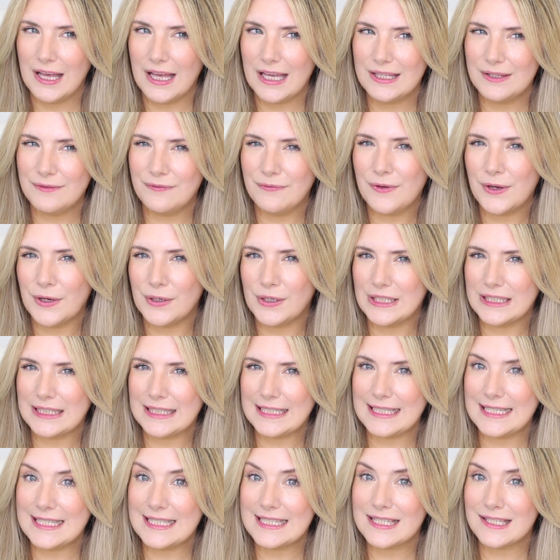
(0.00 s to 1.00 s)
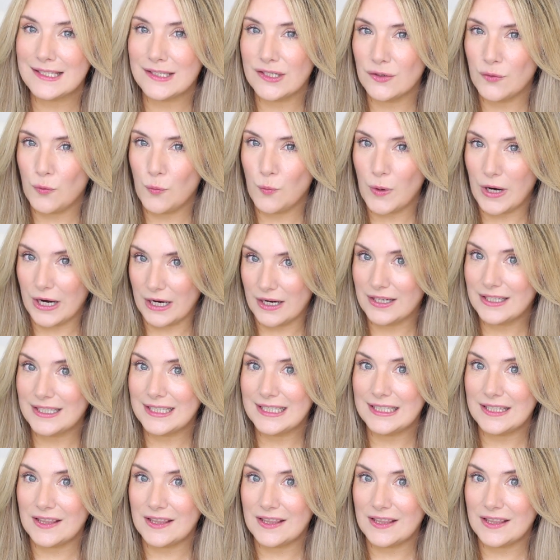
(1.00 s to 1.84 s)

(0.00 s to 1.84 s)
at the very least, wear